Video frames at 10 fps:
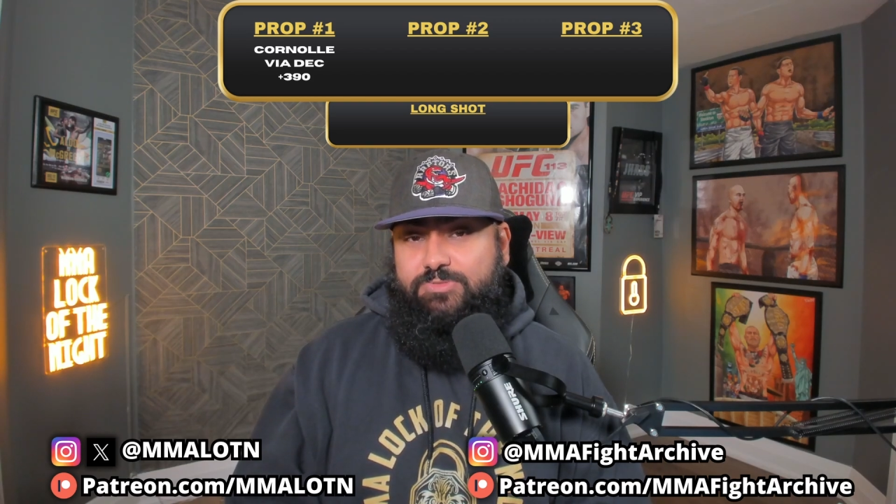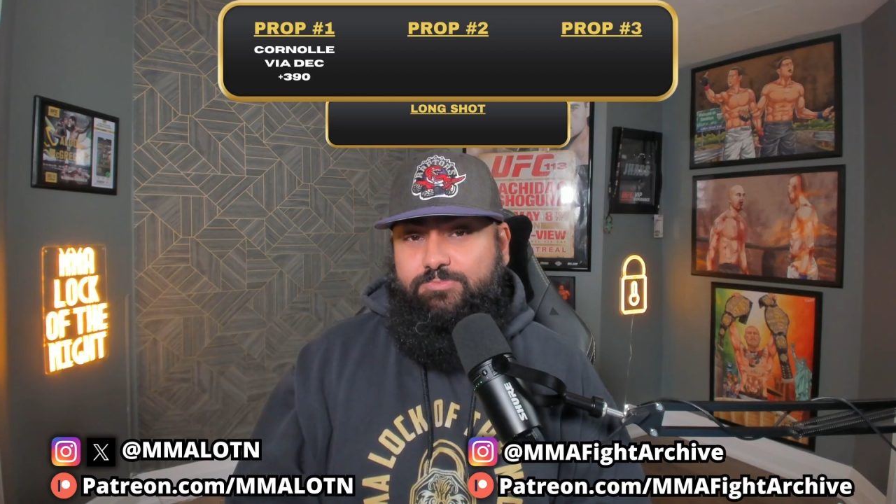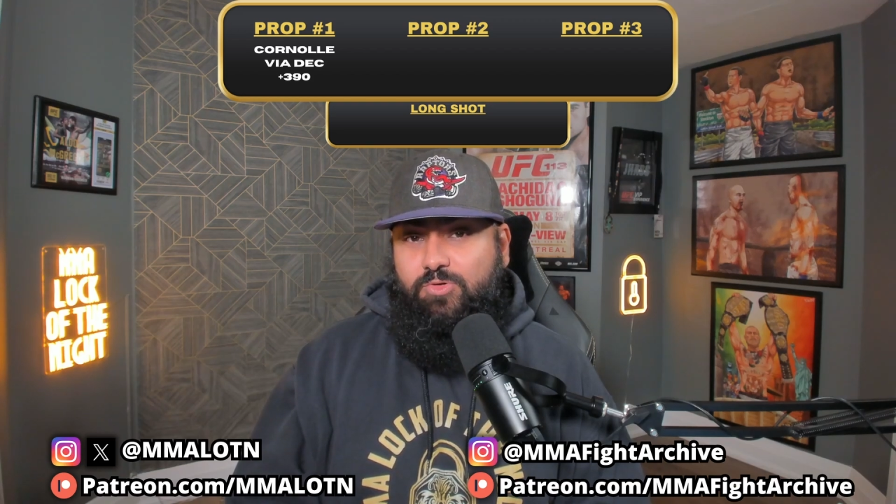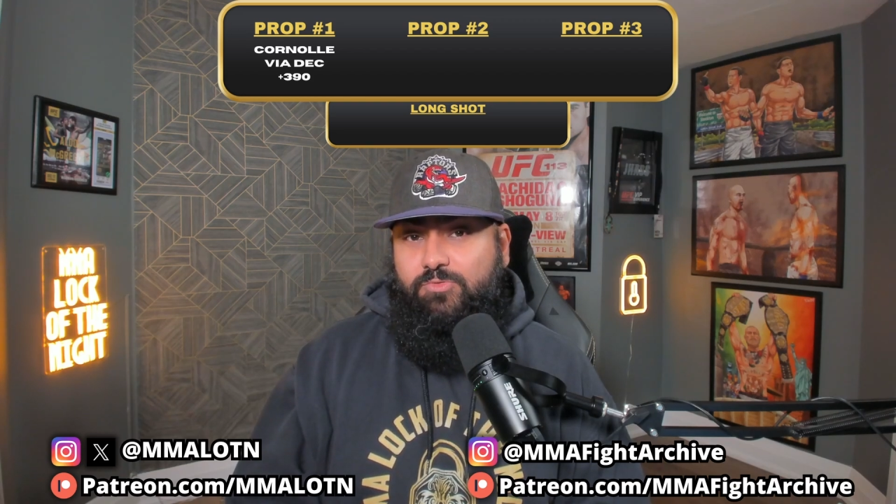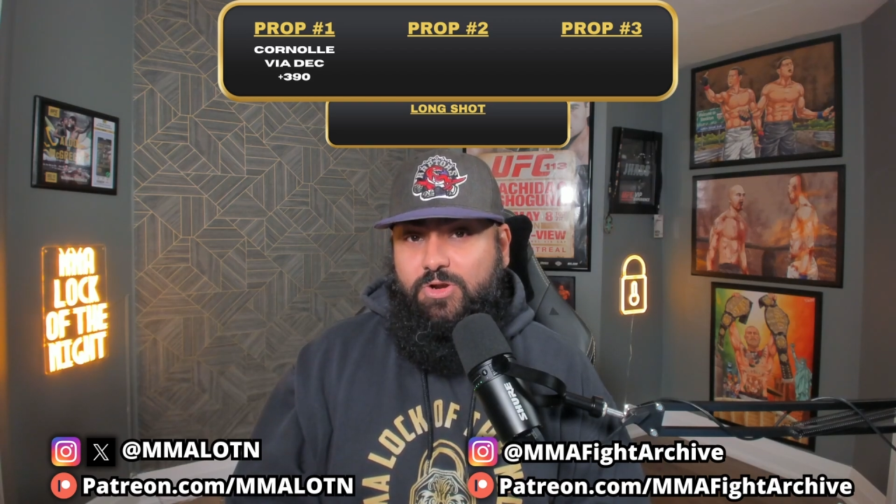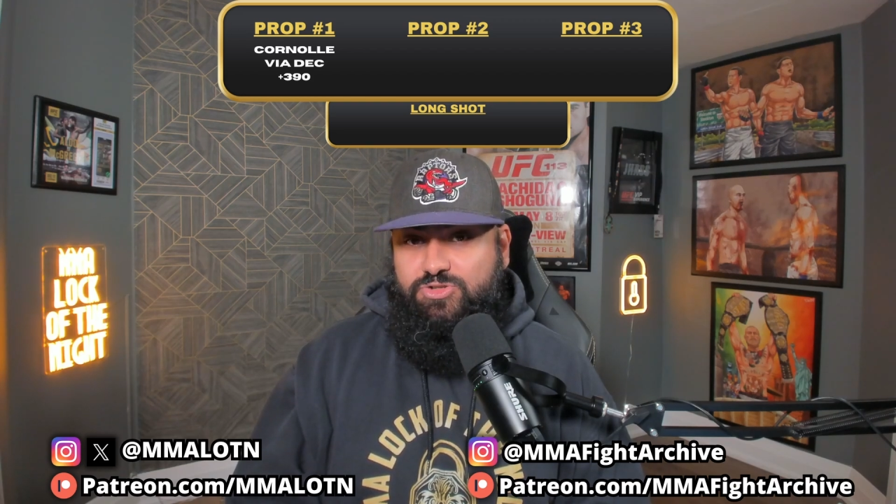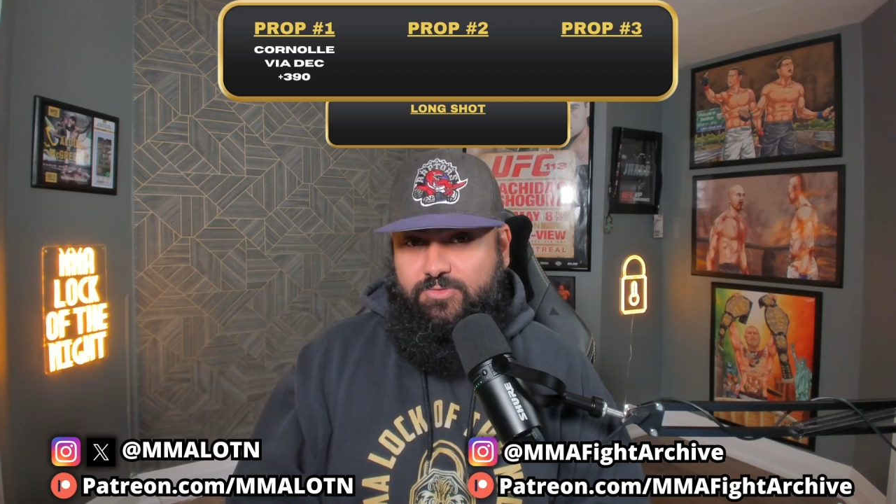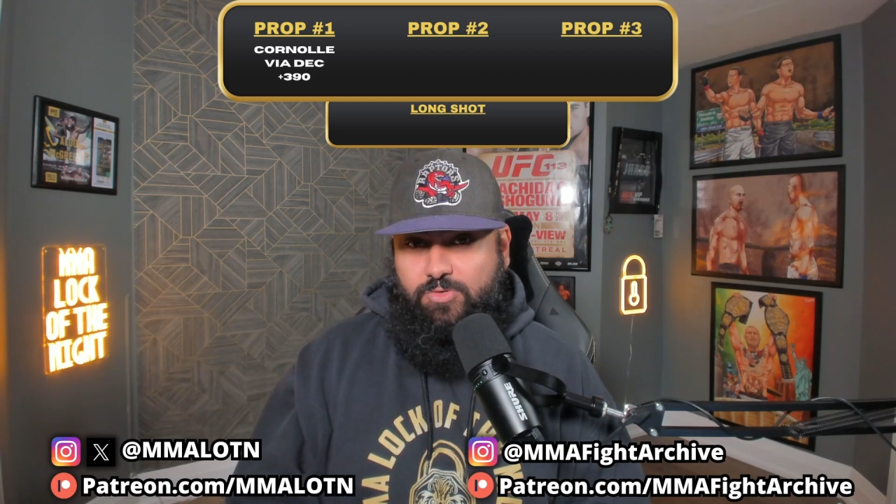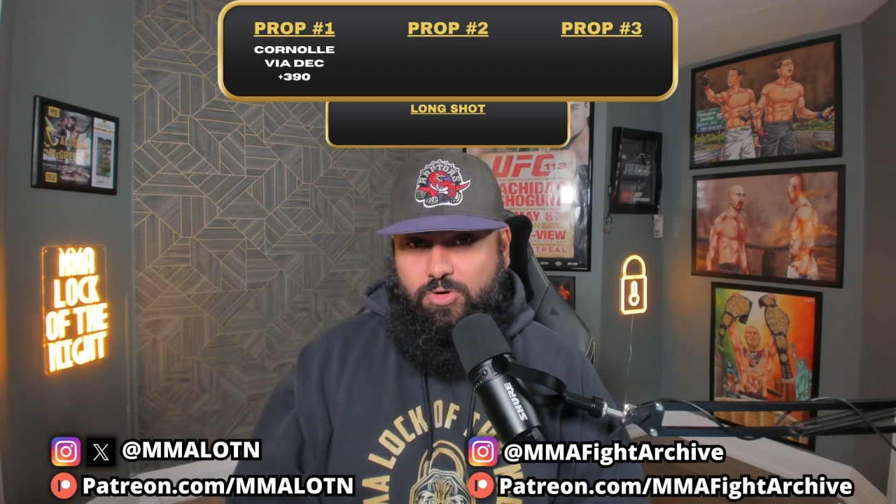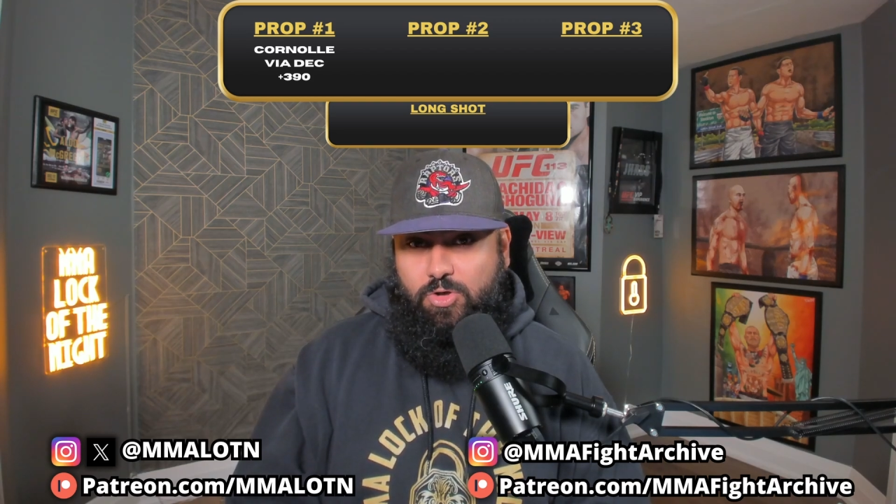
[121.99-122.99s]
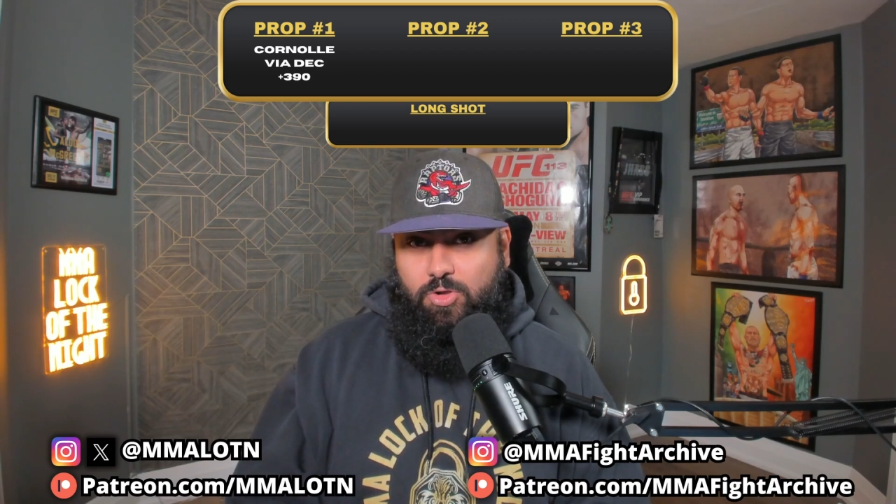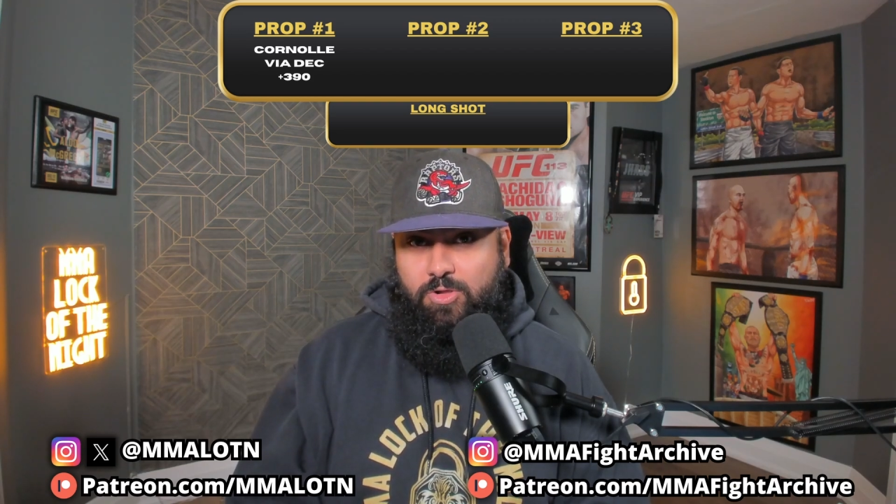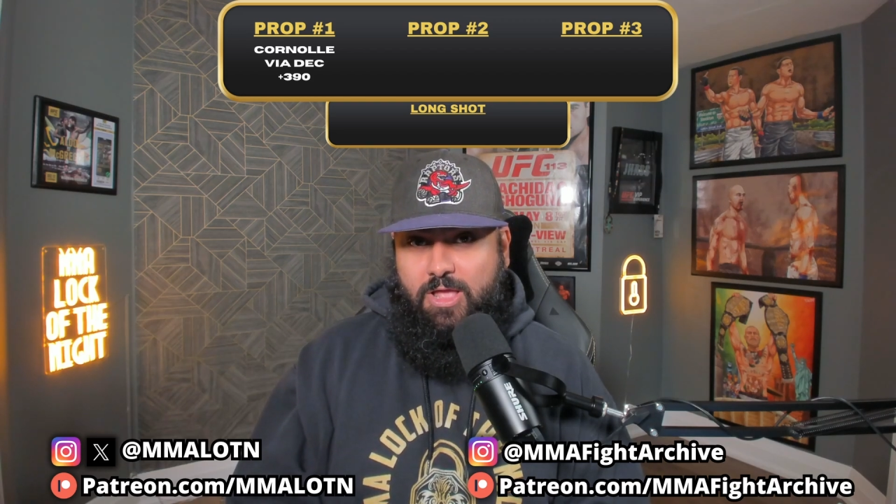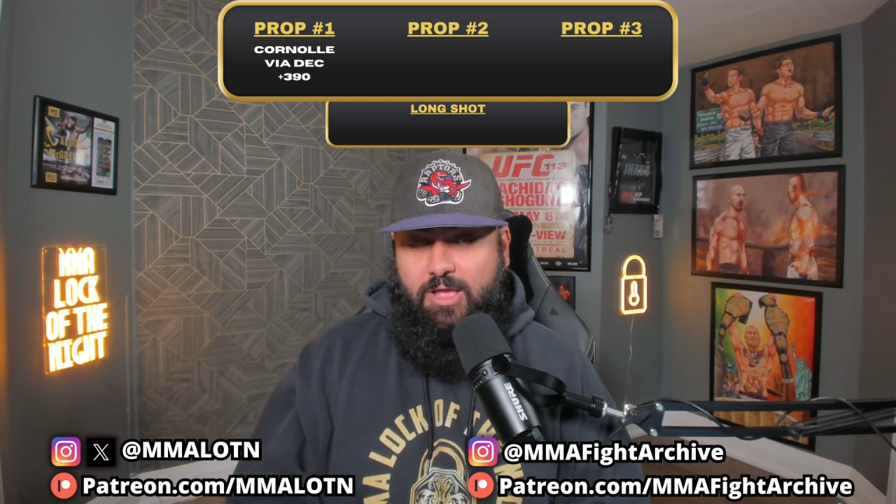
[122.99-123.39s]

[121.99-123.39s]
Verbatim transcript: improved version of Cornolle